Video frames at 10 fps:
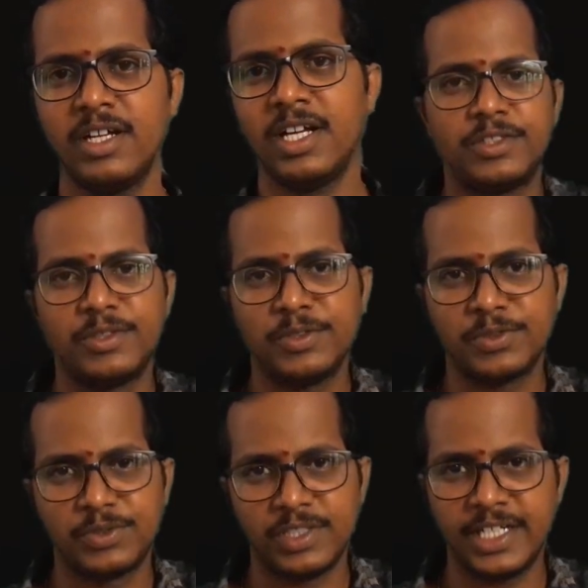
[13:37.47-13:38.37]

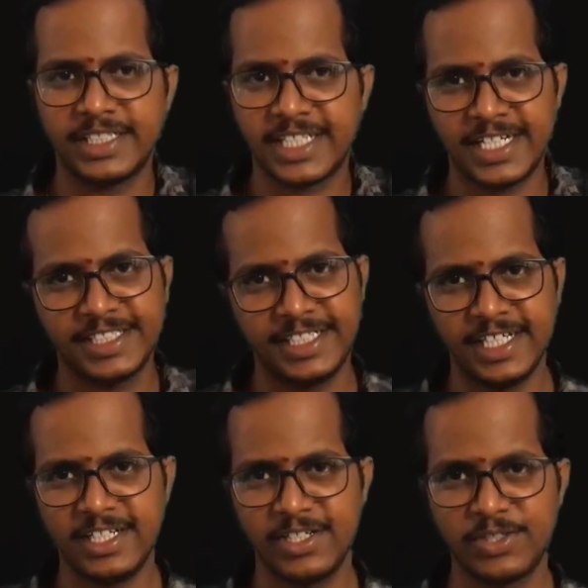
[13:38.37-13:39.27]
So let us
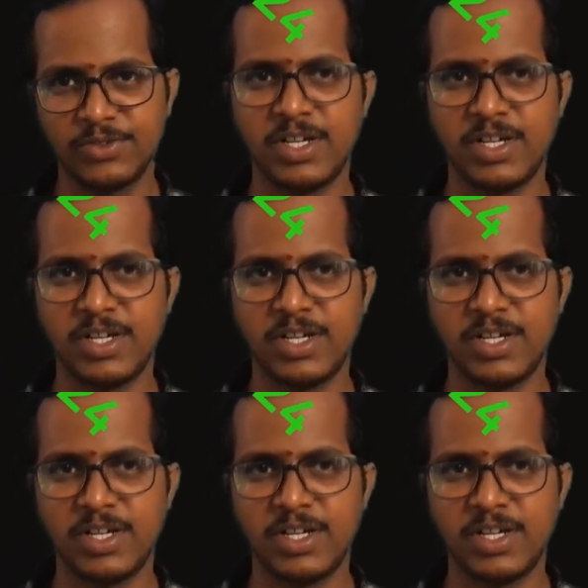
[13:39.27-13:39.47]
consider two